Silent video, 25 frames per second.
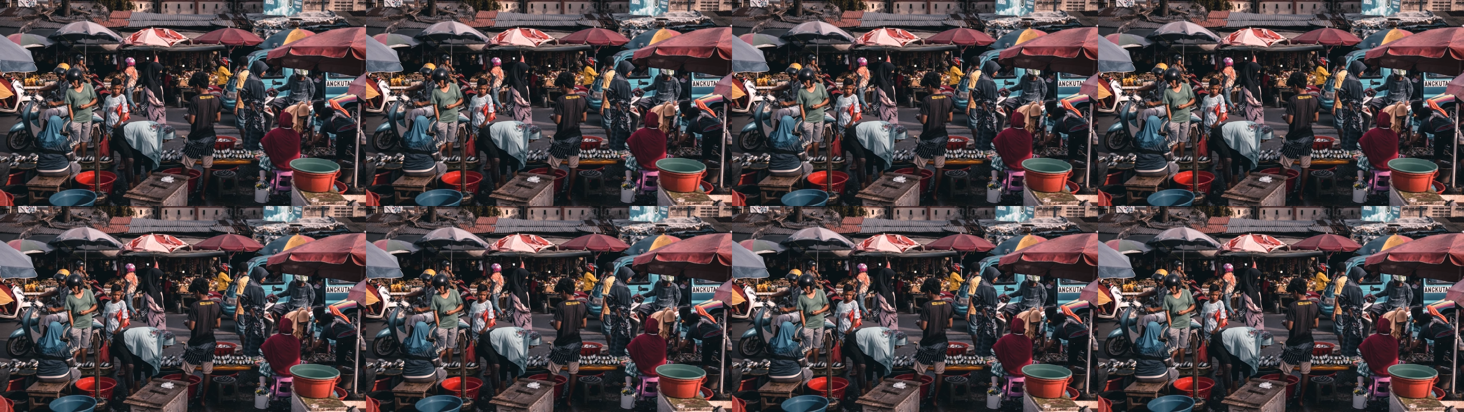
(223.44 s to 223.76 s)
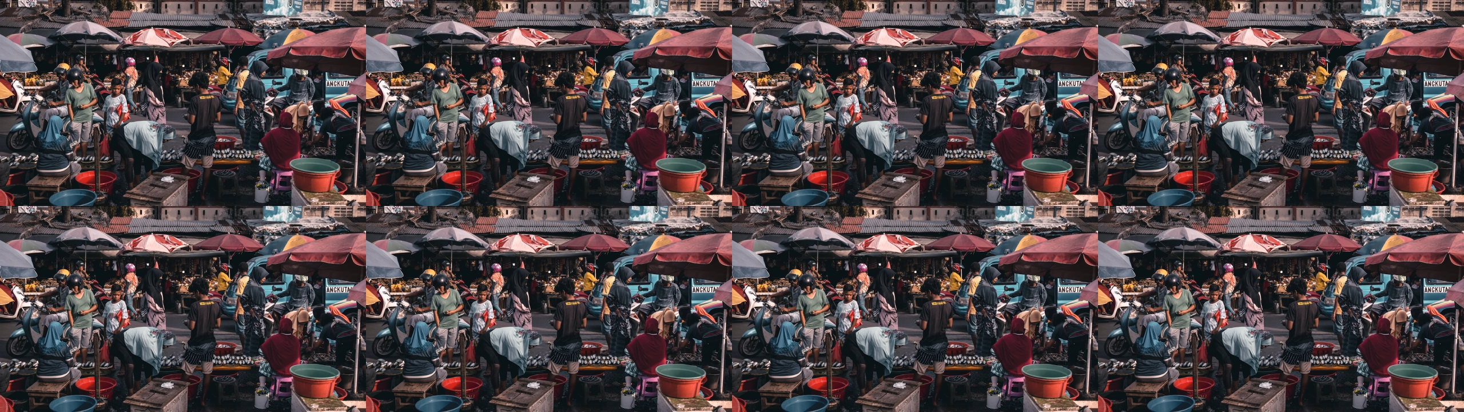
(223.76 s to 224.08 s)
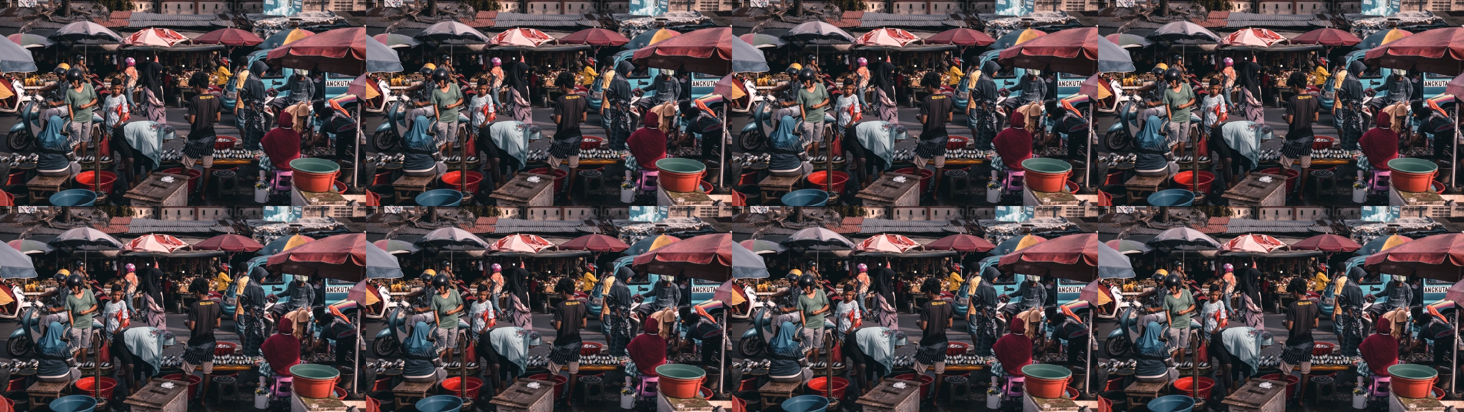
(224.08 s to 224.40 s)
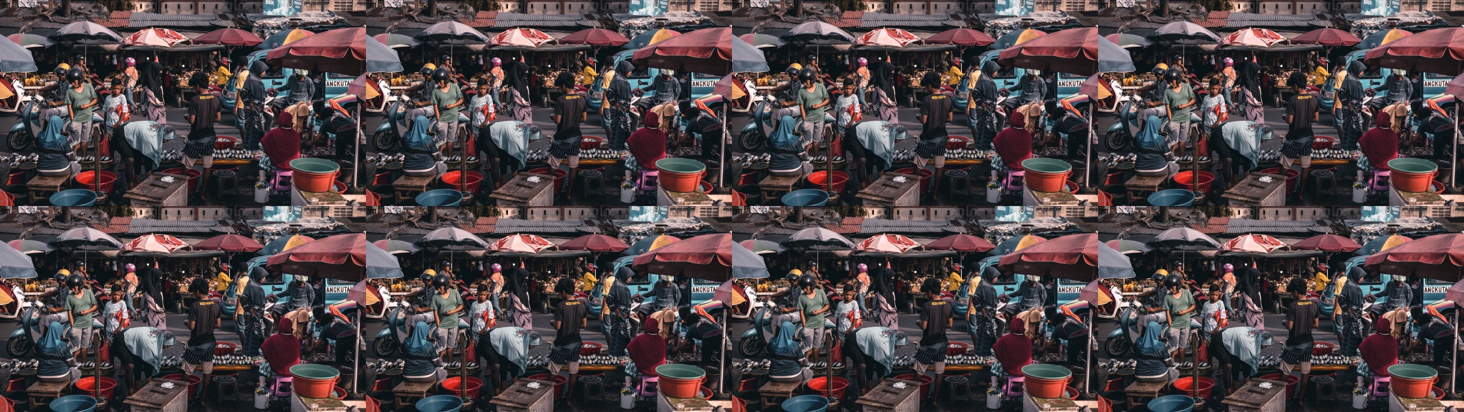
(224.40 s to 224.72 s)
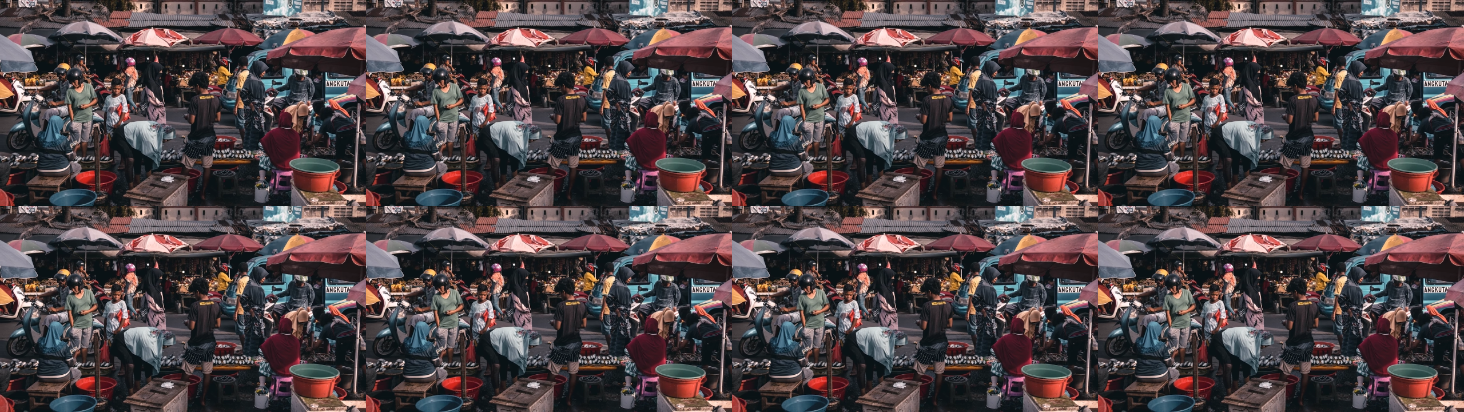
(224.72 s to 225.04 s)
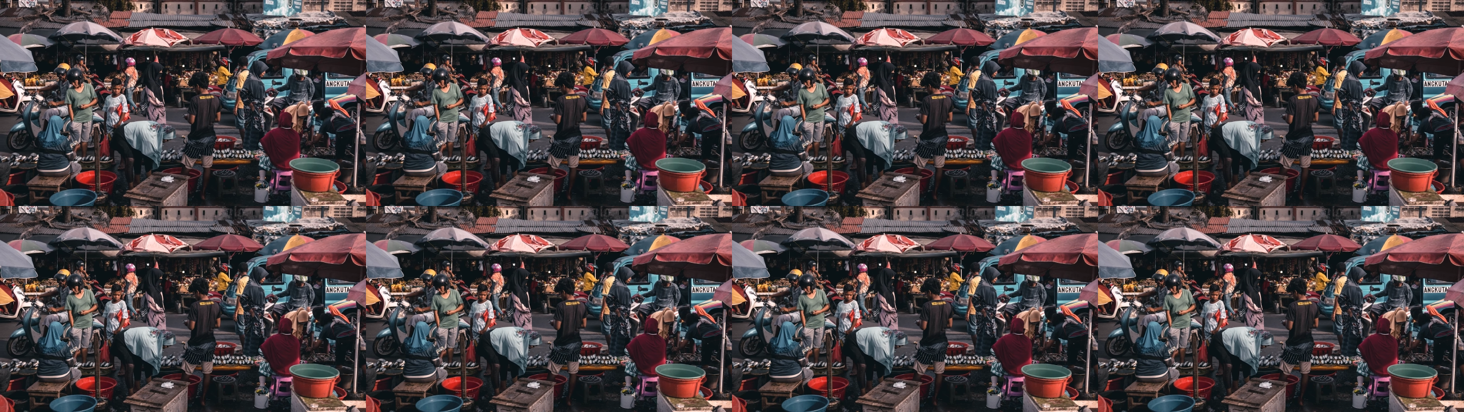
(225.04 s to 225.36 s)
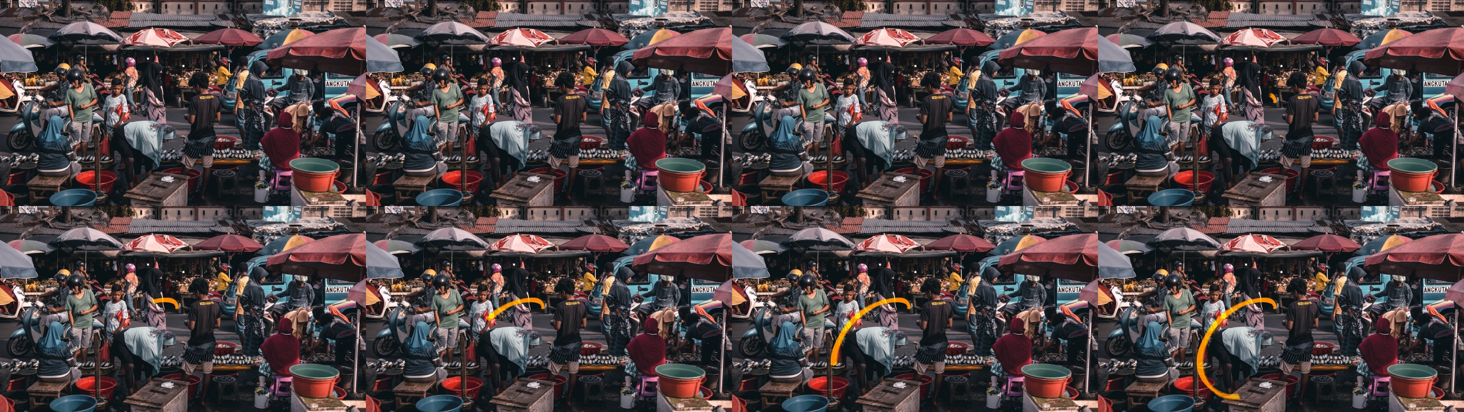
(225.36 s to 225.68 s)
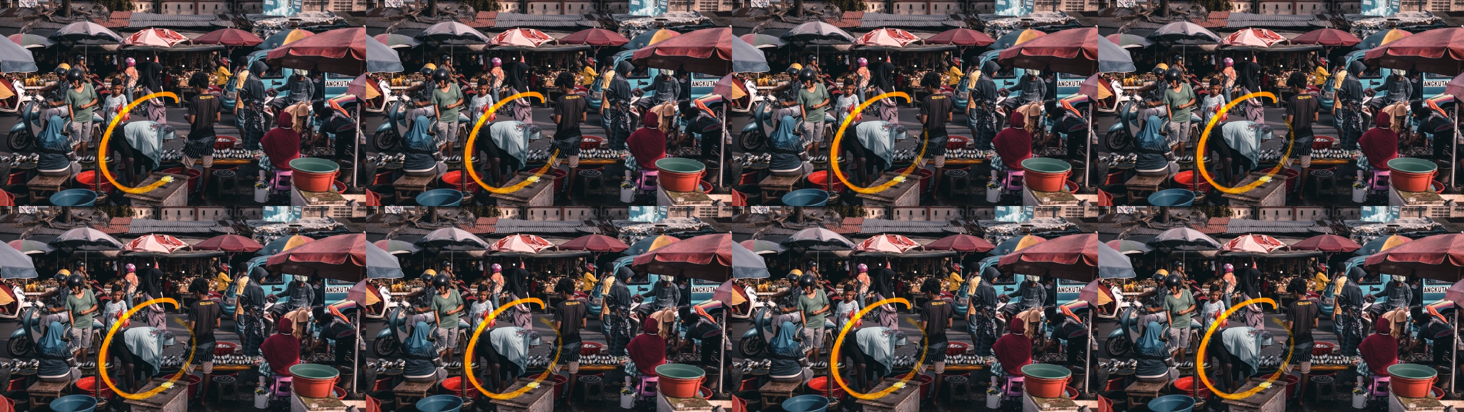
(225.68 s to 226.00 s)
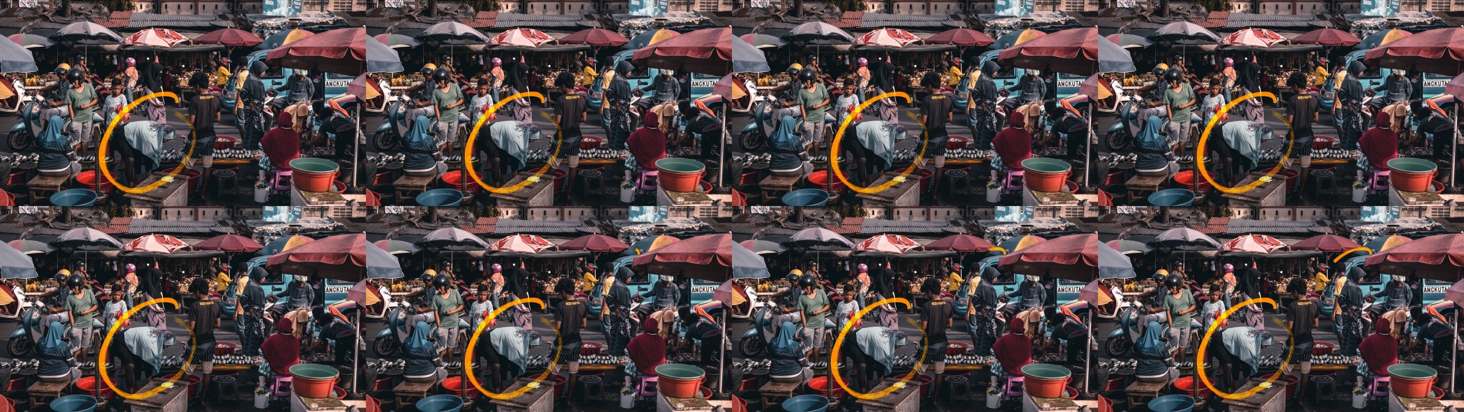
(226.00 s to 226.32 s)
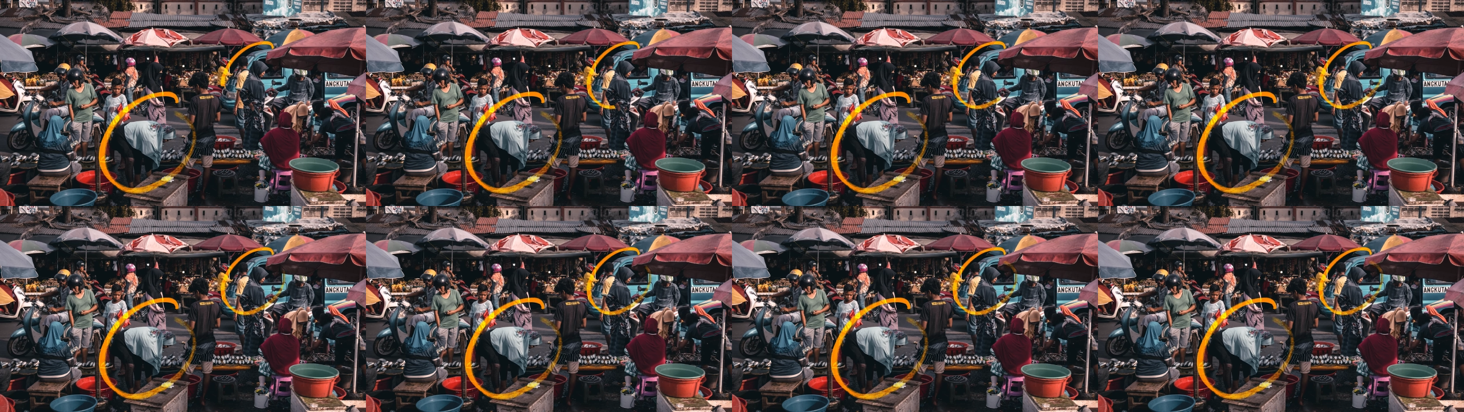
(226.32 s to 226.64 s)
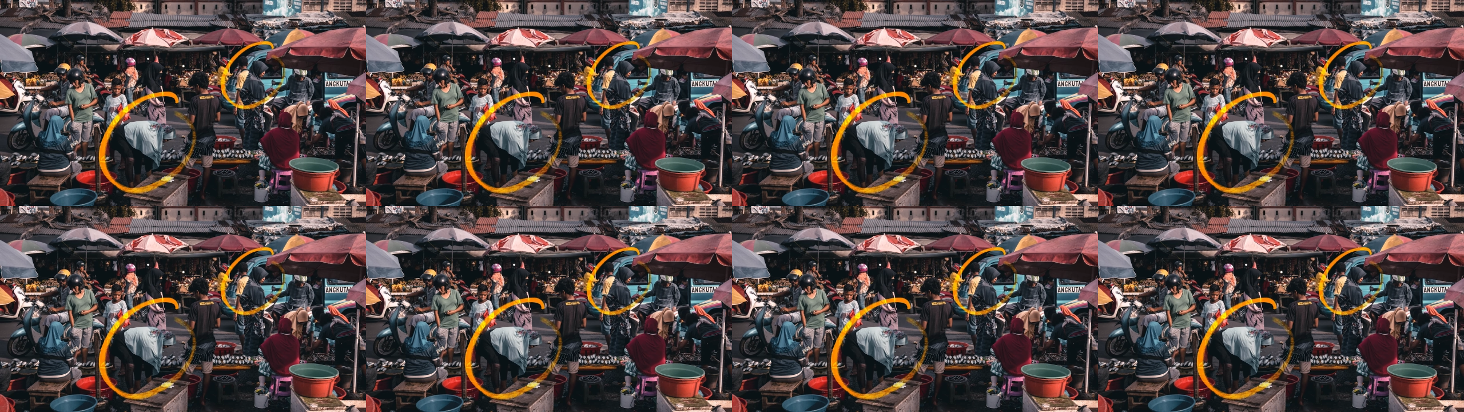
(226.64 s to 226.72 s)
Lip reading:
No face is visible, so there are no lips to read.